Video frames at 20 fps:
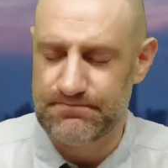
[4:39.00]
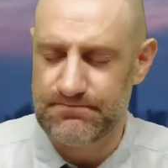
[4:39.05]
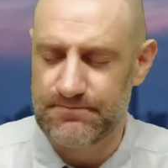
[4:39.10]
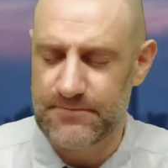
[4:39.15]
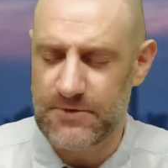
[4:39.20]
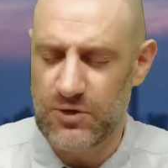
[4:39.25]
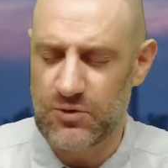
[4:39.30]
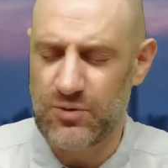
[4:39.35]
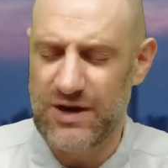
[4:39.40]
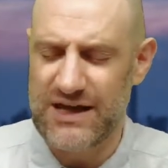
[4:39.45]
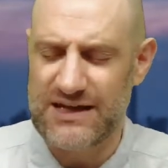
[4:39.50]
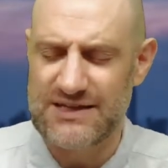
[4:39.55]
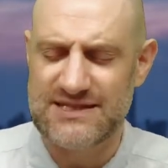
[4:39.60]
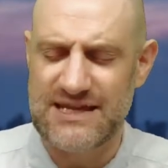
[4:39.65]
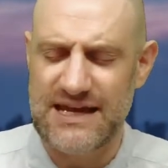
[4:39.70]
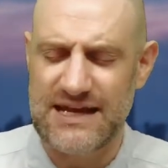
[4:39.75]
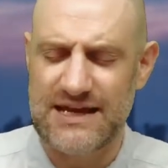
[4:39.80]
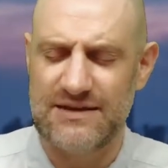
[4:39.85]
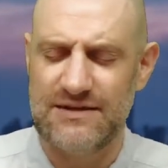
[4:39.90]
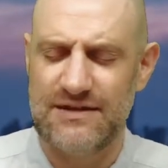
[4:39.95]
or wait a
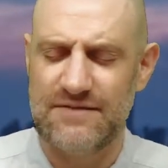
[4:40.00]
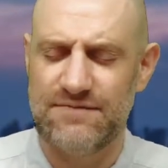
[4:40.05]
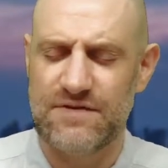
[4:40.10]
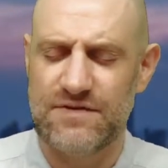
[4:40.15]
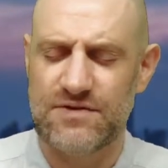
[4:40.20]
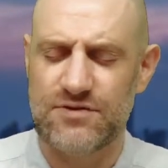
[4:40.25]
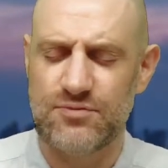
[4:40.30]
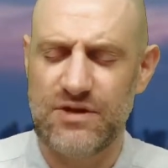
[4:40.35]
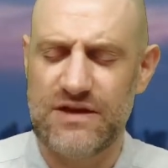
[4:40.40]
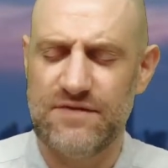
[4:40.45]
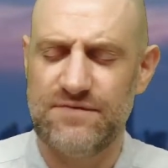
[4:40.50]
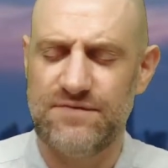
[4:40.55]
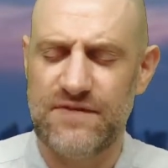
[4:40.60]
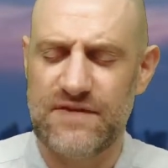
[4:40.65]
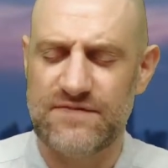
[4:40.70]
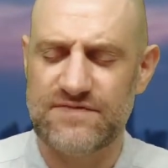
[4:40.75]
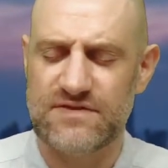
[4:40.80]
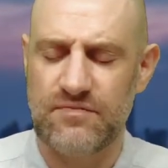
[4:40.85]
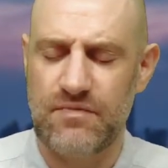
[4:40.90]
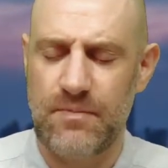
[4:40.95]
second, if it's
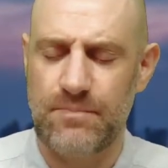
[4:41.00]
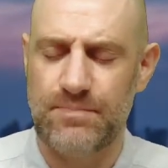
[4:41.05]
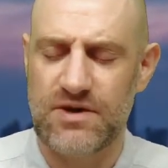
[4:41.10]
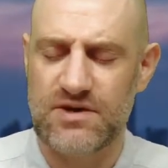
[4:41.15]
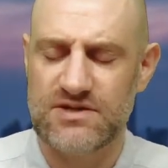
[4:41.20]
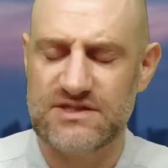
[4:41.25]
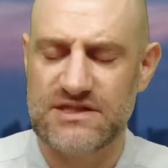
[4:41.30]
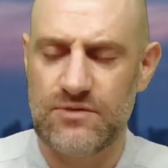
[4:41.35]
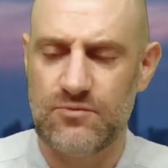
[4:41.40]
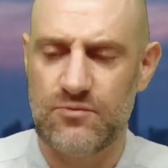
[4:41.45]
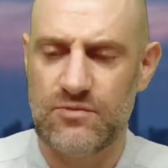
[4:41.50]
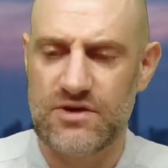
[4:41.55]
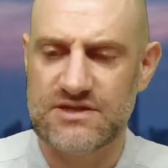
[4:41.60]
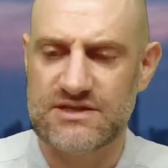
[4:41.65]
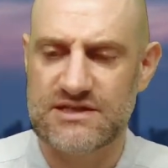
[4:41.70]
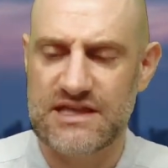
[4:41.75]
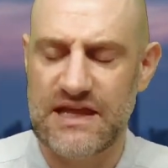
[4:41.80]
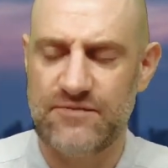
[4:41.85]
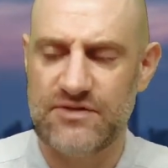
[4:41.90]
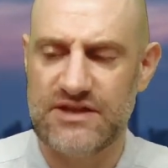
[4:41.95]
3/5 of a person and one
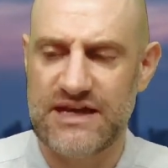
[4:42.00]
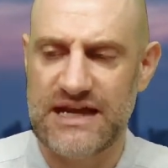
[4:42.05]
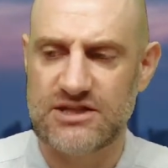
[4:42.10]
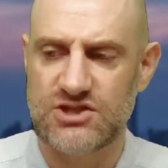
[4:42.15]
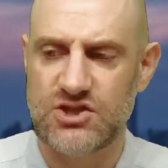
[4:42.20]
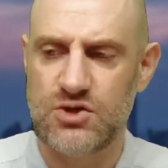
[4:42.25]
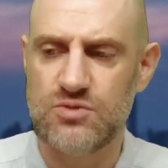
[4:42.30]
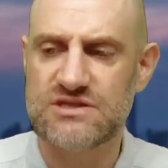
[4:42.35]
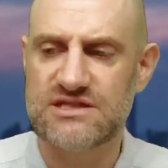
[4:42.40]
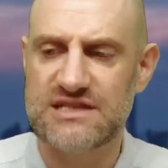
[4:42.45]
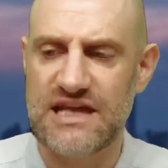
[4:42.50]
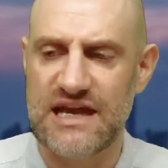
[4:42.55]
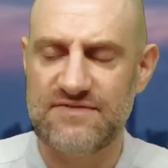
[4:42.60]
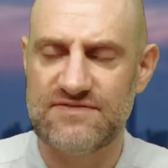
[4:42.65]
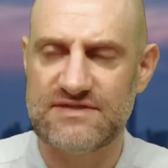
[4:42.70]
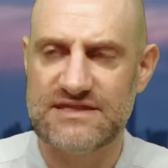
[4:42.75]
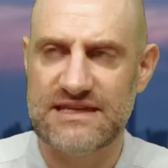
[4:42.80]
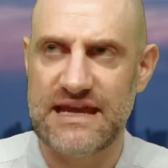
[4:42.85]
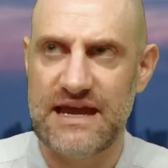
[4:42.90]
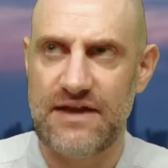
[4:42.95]
slave, when you get two slaves
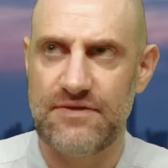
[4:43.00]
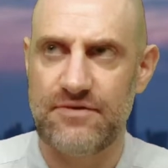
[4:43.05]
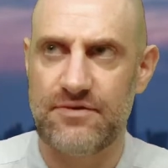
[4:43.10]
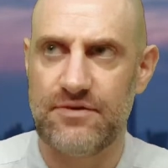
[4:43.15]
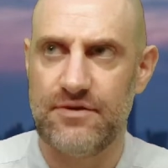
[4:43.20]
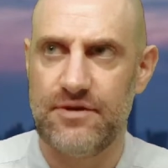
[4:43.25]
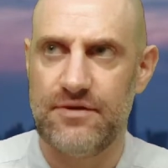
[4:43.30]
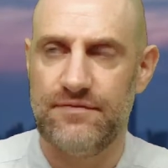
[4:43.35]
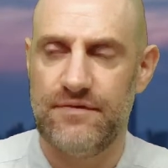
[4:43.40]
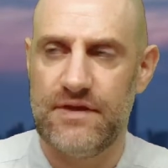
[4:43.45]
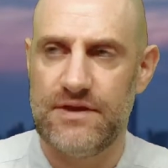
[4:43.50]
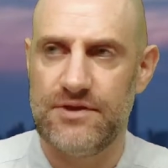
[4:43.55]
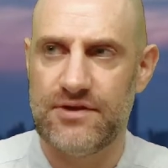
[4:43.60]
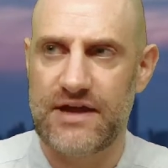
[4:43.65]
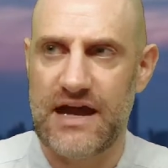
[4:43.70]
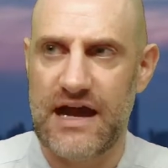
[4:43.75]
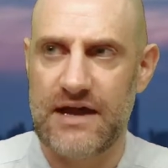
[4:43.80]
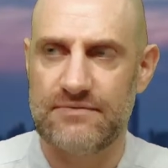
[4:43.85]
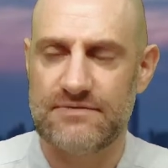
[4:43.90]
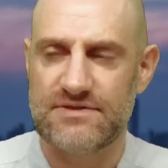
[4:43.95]
together, then you
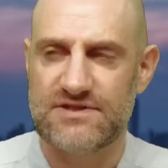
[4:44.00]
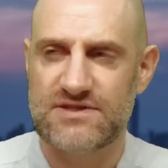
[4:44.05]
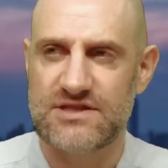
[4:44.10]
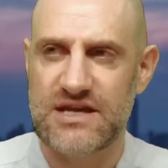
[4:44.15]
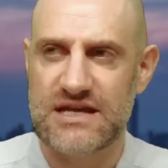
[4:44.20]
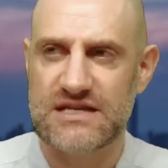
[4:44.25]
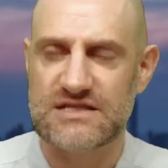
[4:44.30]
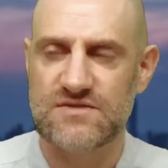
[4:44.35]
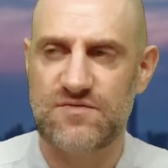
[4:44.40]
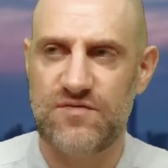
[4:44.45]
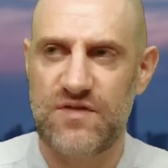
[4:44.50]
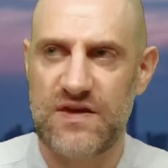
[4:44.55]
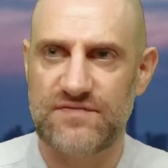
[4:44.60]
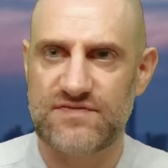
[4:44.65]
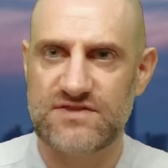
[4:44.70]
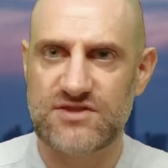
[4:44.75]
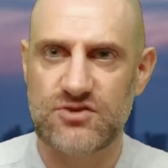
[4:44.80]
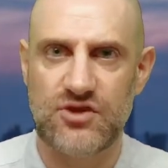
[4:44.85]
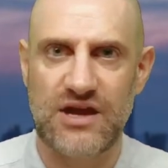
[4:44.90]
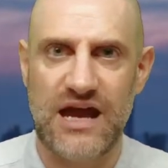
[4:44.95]
got 6/5,
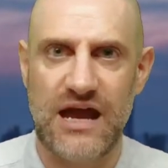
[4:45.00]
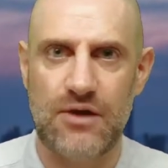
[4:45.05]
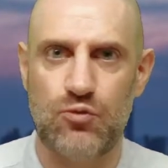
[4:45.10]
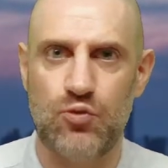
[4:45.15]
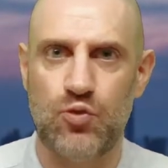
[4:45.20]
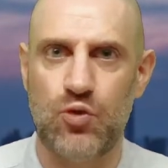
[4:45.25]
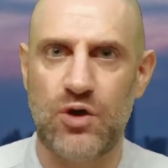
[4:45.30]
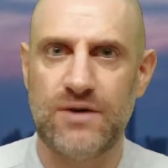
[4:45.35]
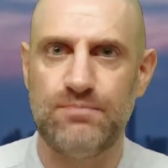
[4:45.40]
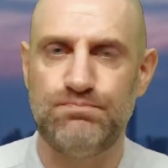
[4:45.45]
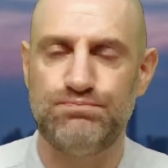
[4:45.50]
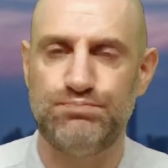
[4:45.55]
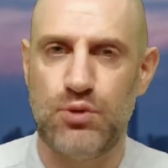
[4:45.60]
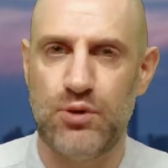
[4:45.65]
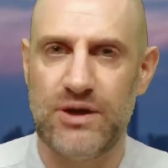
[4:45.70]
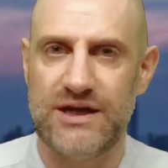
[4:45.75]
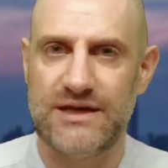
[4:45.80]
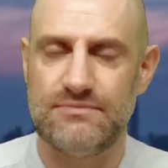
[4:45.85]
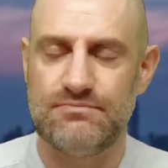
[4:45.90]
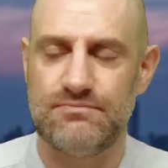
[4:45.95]
so you got 1
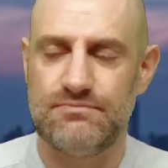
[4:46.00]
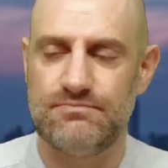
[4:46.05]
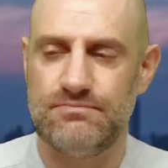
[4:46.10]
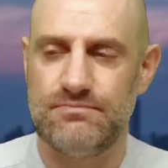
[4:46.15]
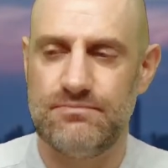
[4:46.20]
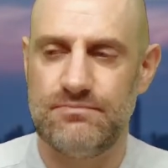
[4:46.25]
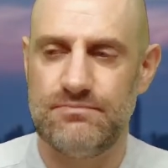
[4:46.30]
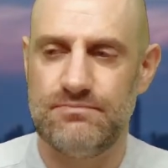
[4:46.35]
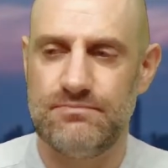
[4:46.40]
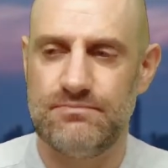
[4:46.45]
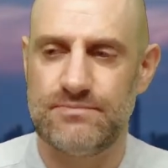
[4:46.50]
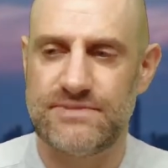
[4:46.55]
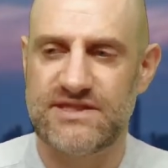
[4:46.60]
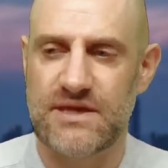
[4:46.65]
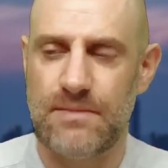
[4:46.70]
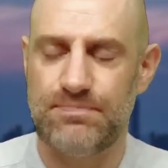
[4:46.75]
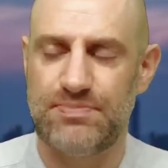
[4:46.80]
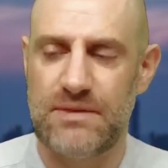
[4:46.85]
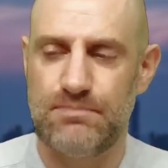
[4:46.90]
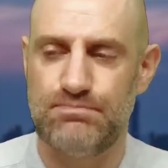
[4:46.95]
point
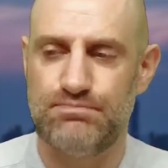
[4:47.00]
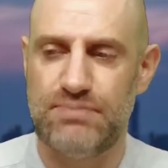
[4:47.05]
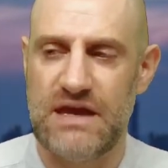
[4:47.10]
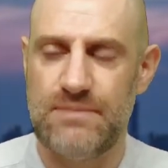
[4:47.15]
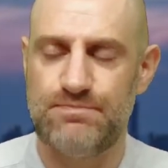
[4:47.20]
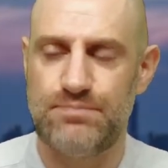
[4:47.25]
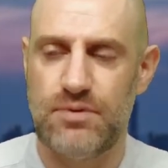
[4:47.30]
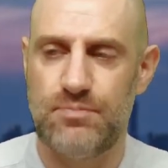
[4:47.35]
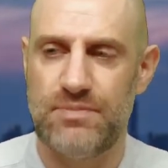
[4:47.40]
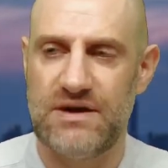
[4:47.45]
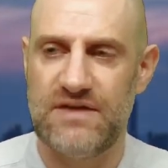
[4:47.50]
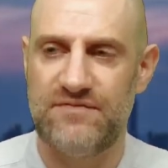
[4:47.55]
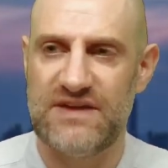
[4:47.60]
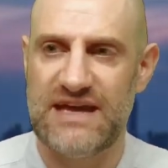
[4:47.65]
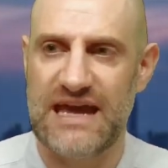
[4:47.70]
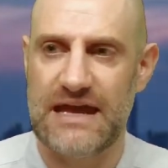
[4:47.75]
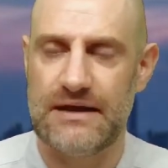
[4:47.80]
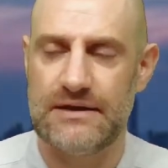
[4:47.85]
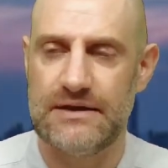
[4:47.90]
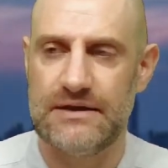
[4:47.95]
something people. But if you
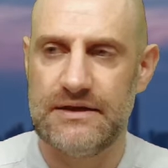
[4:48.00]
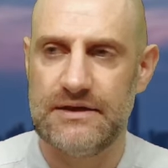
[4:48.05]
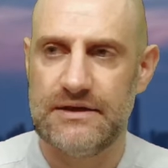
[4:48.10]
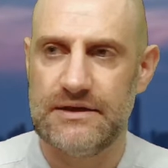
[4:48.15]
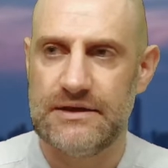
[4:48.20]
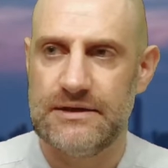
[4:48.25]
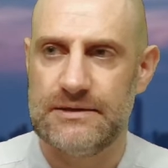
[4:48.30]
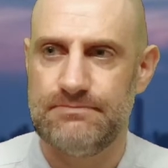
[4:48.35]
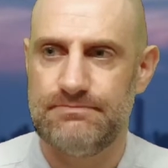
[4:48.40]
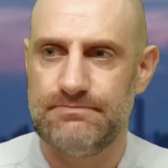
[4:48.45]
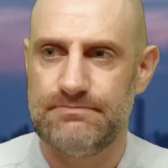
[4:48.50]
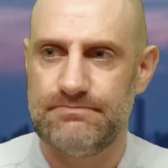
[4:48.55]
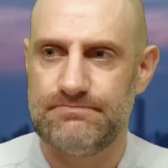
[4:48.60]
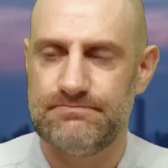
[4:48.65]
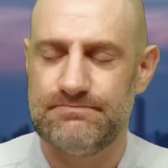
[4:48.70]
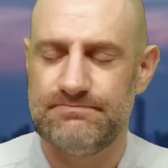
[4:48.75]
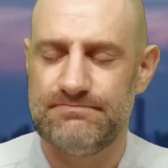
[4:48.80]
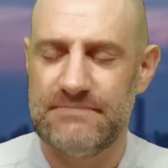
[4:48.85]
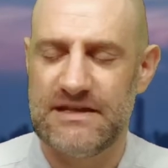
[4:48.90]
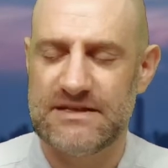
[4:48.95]
get,
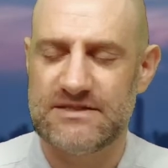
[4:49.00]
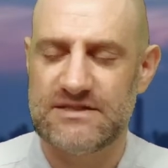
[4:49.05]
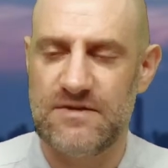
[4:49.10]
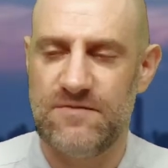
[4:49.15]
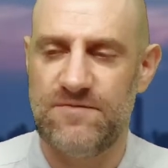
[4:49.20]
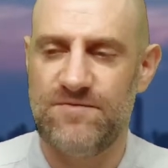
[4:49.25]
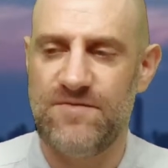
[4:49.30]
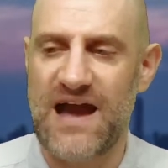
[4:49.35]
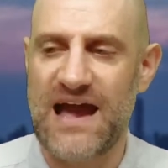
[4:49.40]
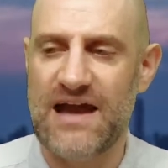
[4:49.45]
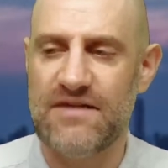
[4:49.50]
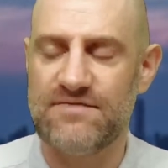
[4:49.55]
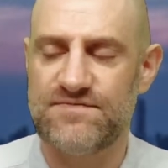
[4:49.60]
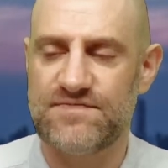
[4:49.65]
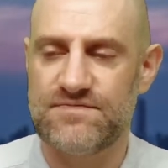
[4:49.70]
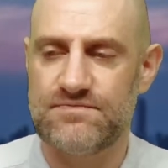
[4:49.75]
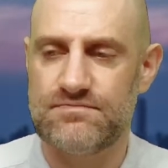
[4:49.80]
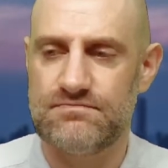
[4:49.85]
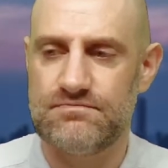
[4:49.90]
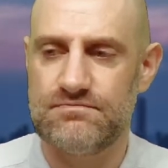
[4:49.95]
let's see,
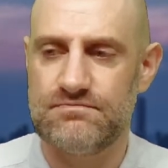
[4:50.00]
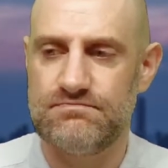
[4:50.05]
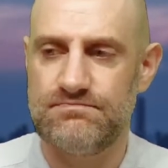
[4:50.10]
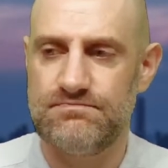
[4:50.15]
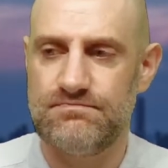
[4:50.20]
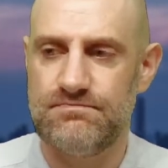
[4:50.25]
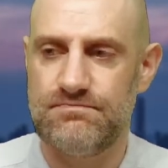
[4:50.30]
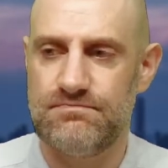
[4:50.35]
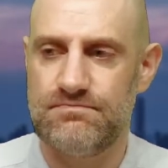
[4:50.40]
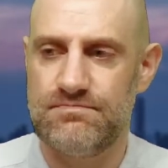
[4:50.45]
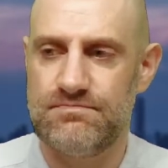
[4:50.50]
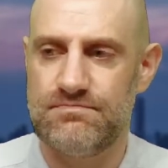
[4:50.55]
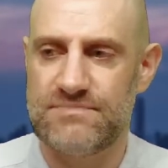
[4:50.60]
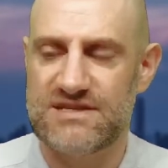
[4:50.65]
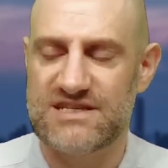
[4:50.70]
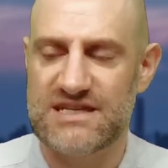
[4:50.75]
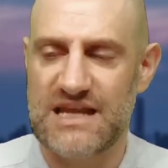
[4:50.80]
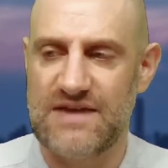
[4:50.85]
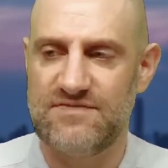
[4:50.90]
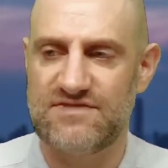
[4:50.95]
5
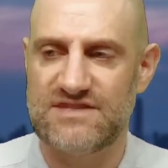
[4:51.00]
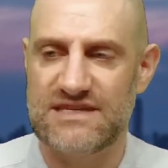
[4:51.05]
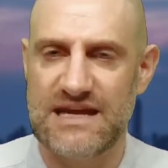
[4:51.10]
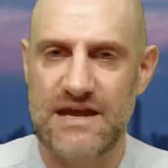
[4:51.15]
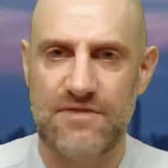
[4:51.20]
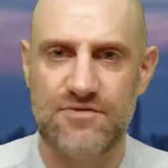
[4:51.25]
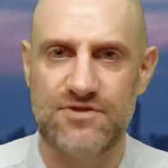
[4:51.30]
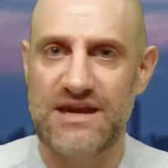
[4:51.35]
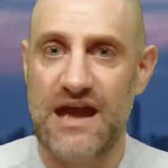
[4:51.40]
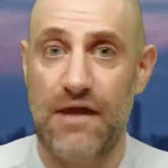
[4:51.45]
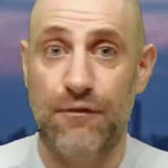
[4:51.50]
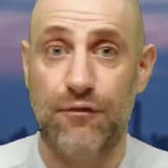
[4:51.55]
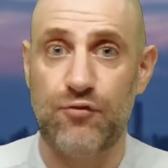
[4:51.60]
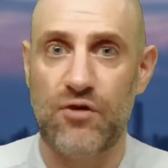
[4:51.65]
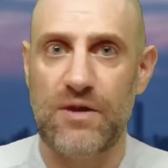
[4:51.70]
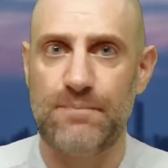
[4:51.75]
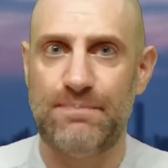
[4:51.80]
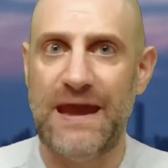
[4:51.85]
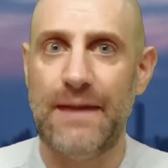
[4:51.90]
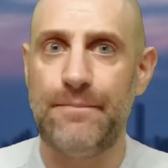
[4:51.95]
slaves together, you got
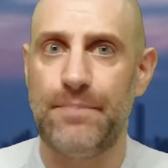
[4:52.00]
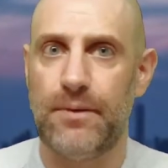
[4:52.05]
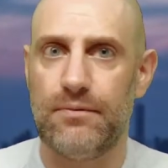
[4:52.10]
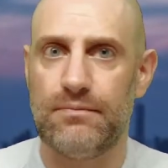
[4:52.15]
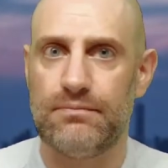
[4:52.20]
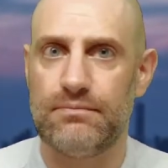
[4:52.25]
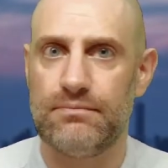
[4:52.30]
3 people.